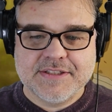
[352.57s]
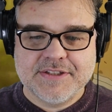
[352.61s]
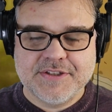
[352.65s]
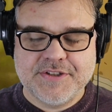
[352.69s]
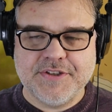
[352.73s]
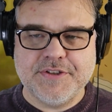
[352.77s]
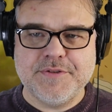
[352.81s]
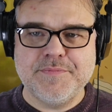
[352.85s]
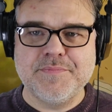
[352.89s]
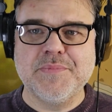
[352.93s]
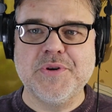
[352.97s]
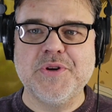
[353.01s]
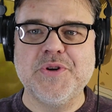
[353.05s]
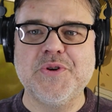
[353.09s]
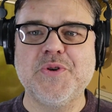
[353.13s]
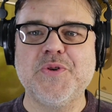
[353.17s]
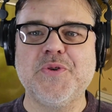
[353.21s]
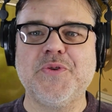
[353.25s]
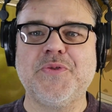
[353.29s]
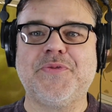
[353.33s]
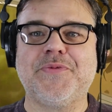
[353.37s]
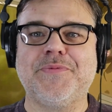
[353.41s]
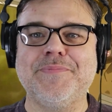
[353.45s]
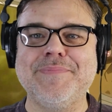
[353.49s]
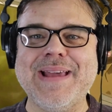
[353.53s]
Good
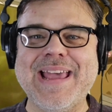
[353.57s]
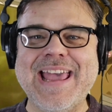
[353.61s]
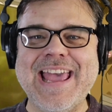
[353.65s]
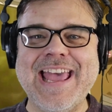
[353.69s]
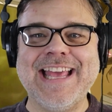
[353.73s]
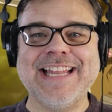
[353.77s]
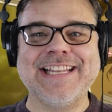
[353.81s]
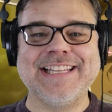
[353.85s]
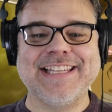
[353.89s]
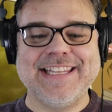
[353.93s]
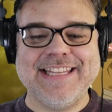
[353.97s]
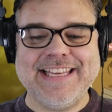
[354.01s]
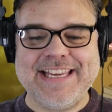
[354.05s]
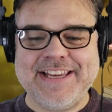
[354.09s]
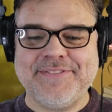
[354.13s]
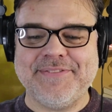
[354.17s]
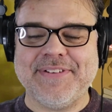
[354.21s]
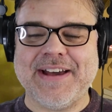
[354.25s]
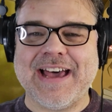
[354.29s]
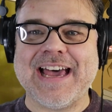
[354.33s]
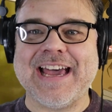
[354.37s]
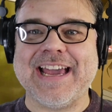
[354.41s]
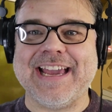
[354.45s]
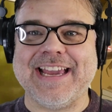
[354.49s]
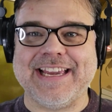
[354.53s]
move, man,
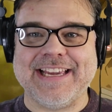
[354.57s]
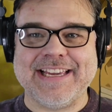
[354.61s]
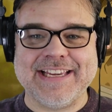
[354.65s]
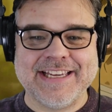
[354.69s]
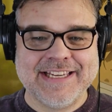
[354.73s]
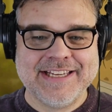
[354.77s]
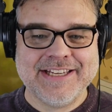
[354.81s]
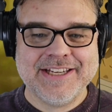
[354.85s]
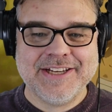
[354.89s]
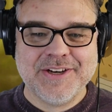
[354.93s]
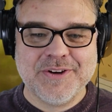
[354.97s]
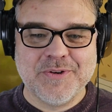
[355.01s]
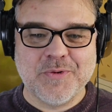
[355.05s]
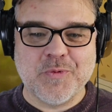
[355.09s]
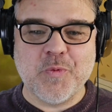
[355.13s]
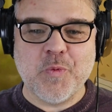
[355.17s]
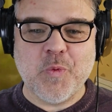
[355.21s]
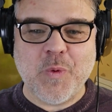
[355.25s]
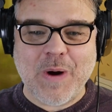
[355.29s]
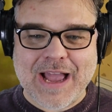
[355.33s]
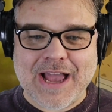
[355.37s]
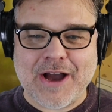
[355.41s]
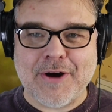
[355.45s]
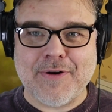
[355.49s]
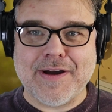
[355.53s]
Levi.
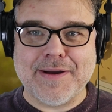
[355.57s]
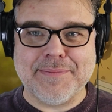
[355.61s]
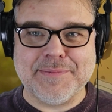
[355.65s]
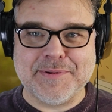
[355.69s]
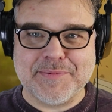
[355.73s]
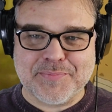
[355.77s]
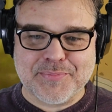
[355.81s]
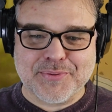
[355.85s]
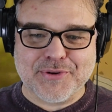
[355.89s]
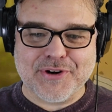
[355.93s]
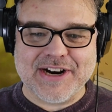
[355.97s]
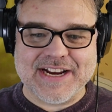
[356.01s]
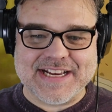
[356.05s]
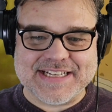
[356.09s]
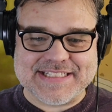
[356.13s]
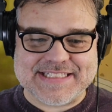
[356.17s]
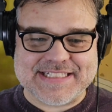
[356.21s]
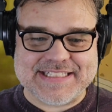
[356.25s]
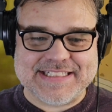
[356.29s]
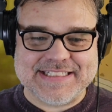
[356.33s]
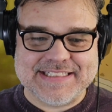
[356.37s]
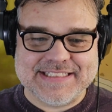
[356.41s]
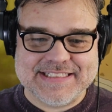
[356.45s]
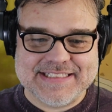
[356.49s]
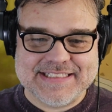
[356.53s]
Wow, I'm
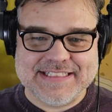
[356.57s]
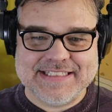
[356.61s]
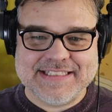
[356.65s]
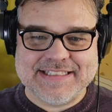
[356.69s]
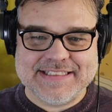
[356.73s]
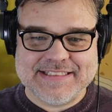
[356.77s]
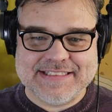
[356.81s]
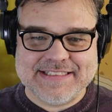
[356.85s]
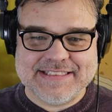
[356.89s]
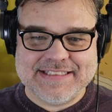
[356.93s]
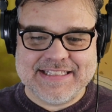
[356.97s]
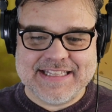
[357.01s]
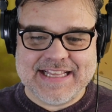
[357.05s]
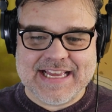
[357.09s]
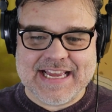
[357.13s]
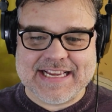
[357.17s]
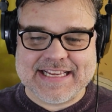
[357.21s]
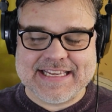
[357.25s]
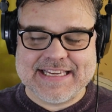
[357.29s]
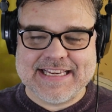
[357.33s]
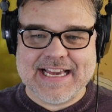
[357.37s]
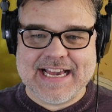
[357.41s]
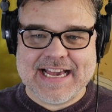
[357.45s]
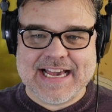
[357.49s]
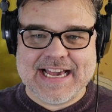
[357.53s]
impressed.
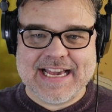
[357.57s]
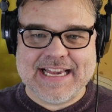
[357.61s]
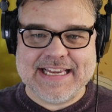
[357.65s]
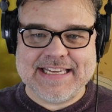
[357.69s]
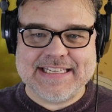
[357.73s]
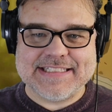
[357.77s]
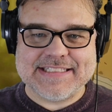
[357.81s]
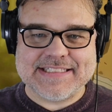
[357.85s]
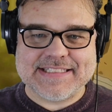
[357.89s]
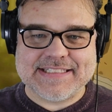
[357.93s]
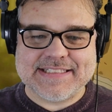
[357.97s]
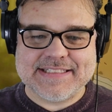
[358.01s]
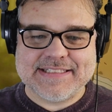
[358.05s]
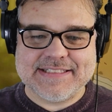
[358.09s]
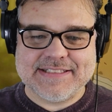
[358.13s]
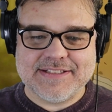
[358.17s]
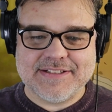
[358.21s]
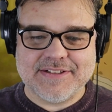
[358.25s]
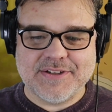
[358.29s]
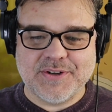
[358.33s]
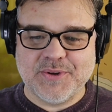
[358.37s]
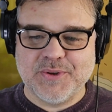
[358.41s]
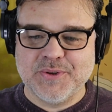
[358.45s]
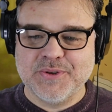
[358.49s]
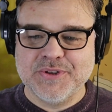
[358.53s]
That guy is
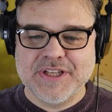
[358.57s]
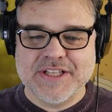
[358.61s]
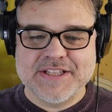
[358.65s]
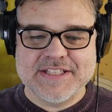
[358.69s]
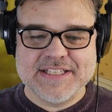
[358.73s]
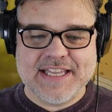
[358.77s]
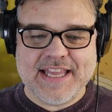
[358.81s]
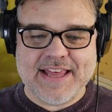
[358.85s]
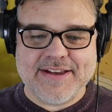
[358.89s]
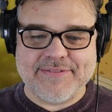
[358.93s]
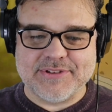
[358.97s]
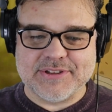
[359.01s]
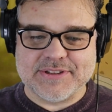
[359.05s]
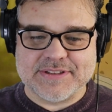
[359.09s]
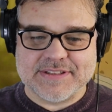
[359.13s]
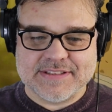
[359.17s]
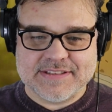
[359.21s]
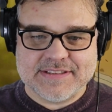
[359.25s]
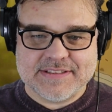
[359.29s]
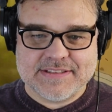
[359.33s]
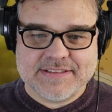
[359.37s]
a whole nother level.